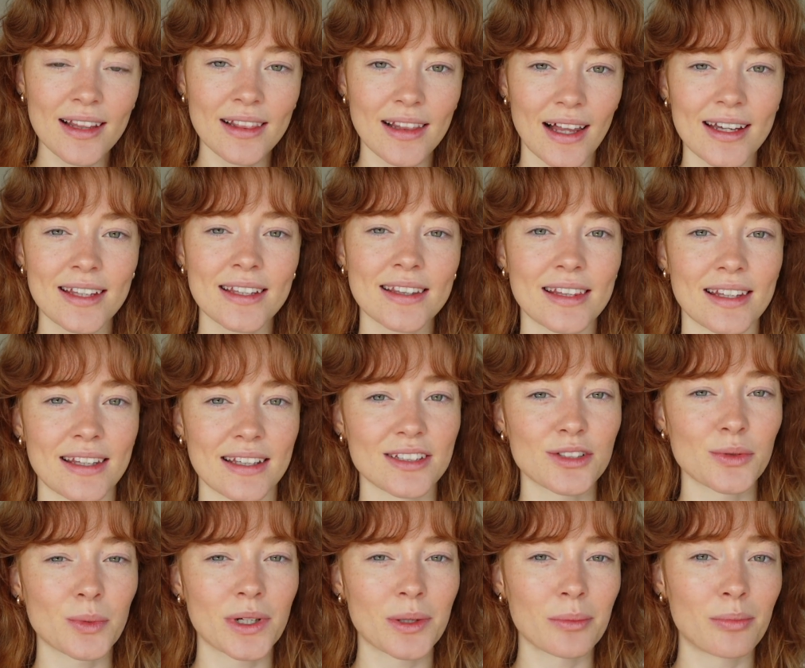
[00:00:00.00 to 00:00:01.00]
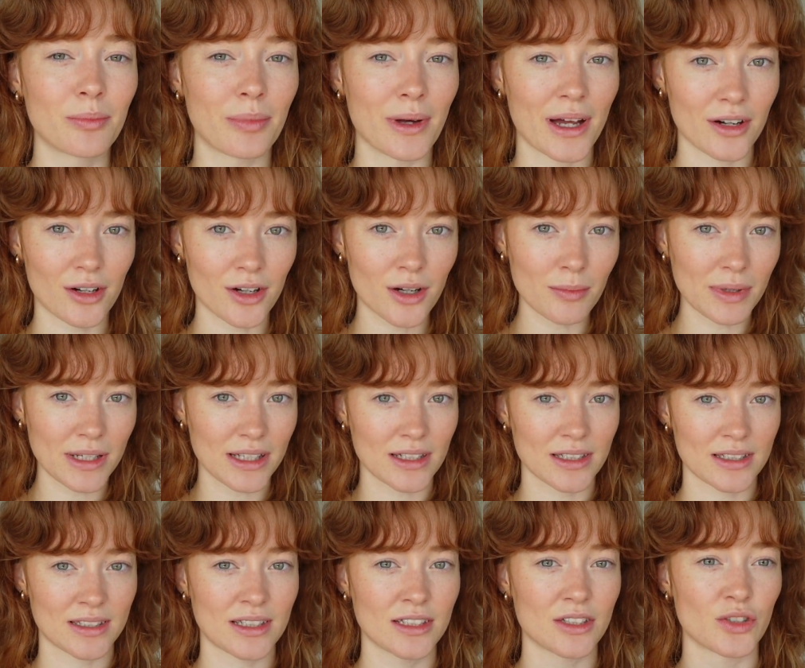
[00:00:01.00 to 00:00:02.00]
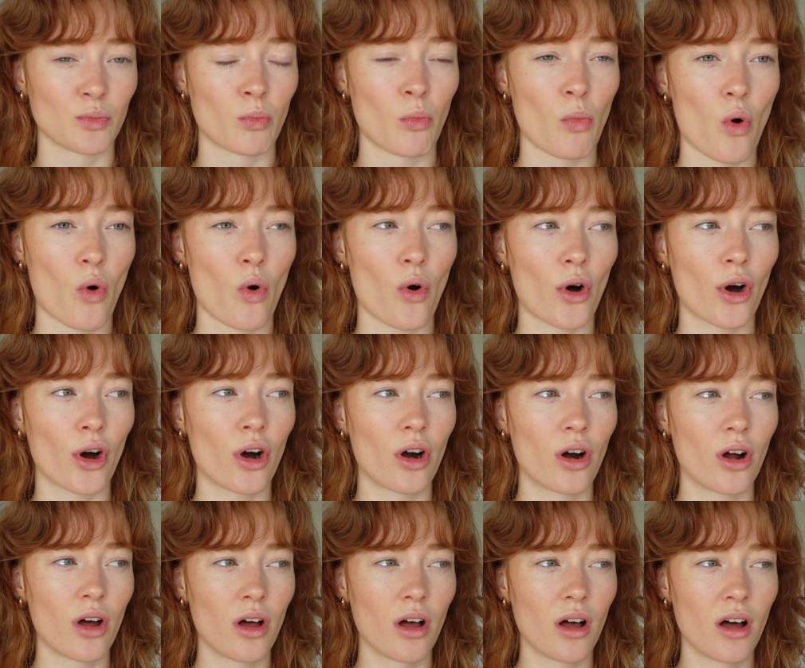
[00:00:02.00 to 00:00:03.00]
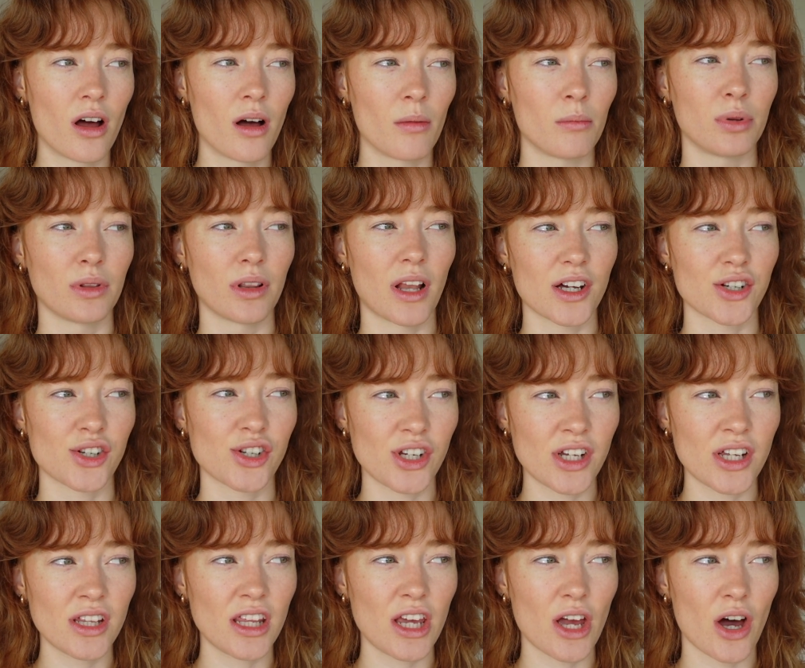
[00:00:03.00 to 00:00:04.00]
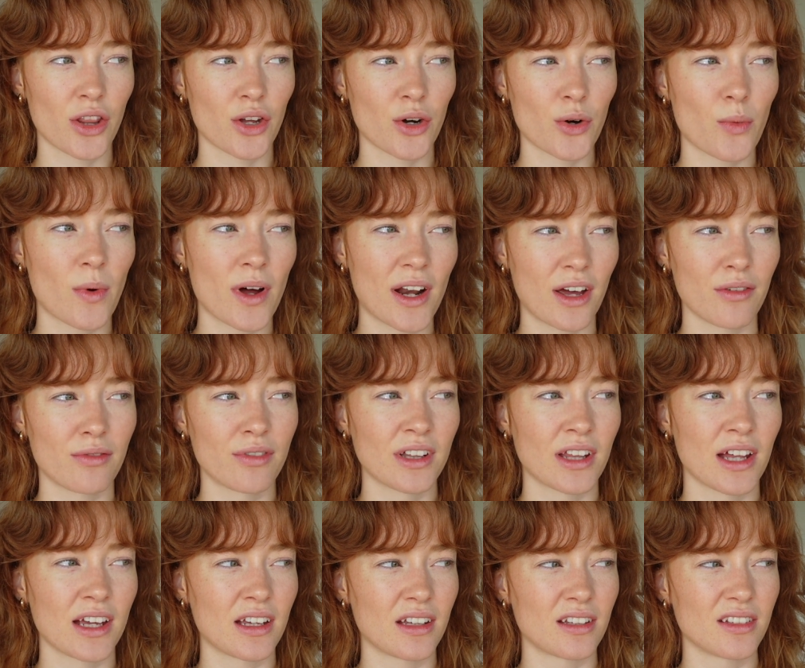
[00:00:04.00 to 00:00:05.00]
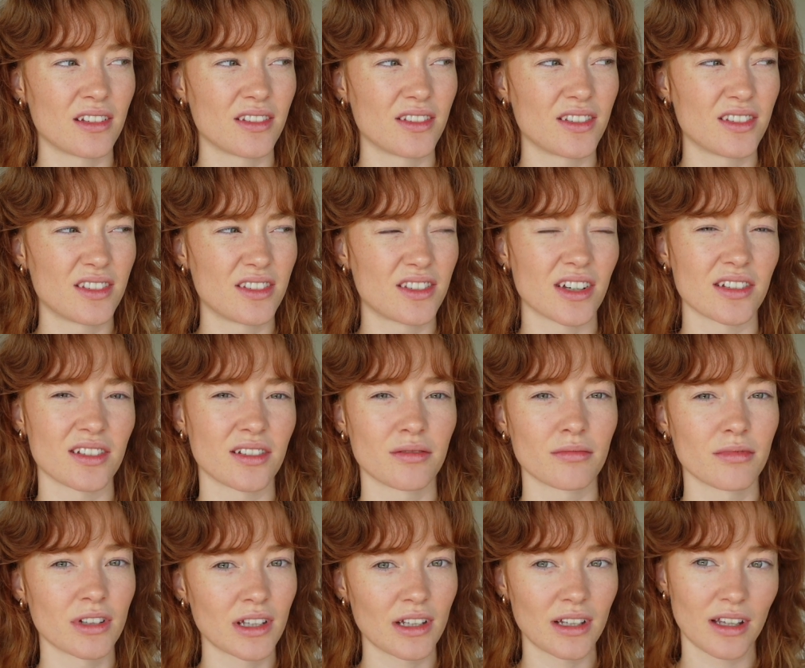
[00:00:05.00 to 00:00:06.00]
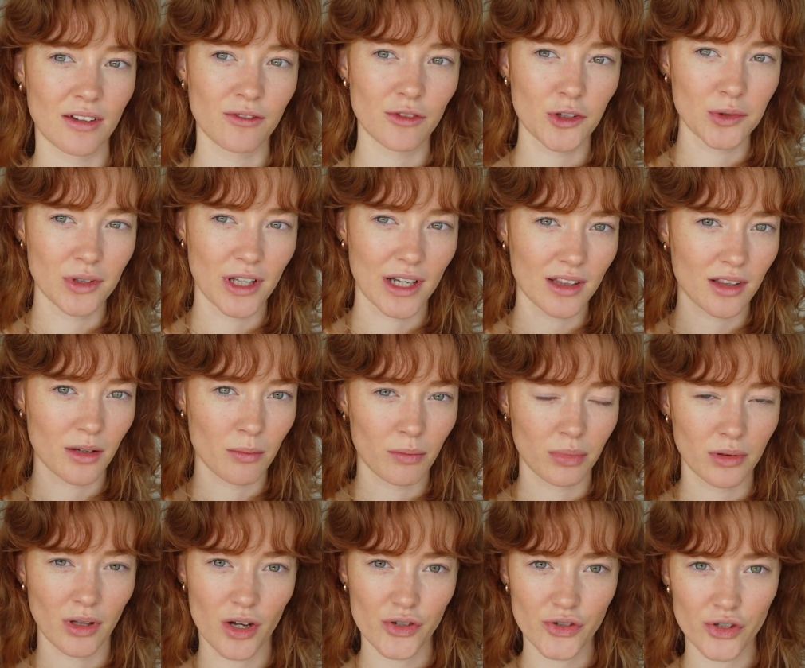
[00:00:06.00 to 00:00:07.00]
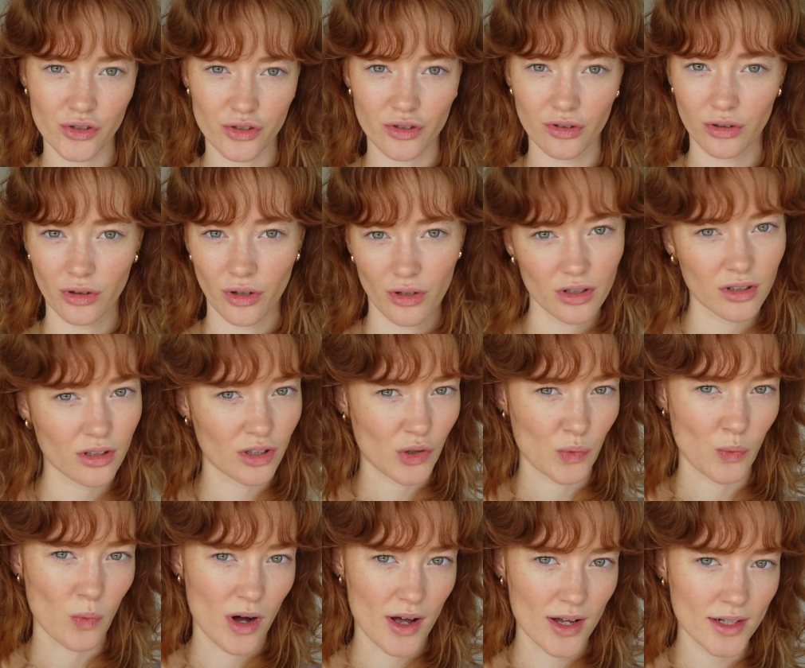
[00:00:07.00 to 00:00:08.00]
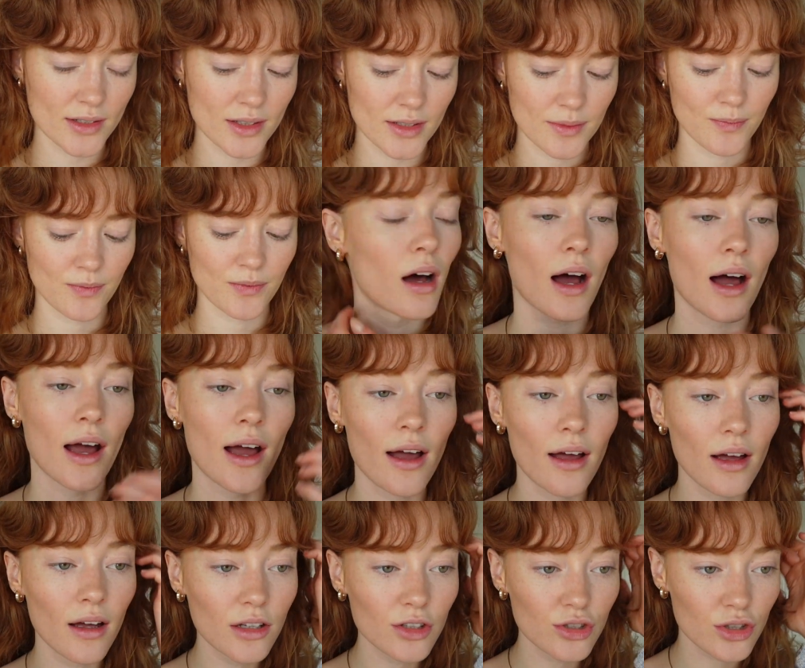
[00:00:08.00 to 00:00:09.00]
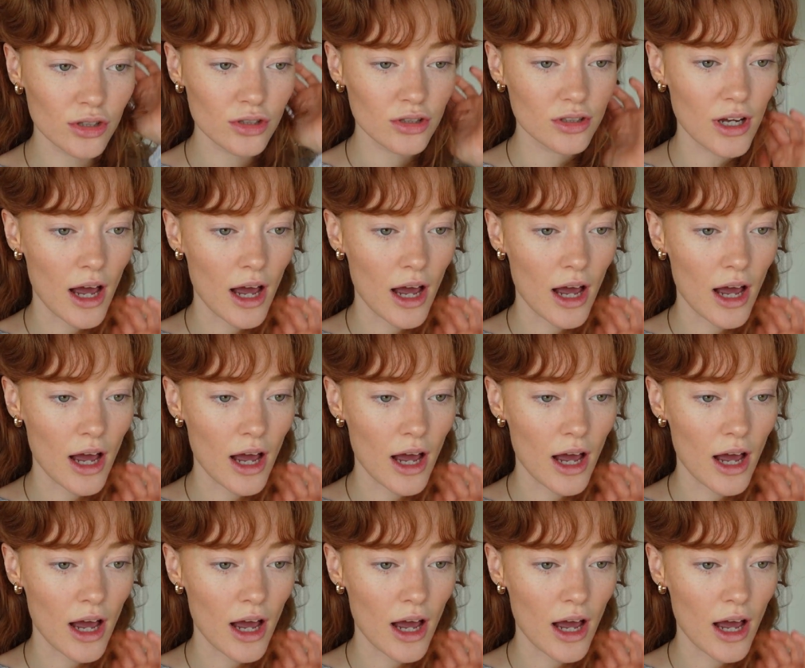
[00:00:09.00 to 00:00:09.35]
like this one better because it's more blushy. The other one I feel like doesn't really give you like the blush look you want. I just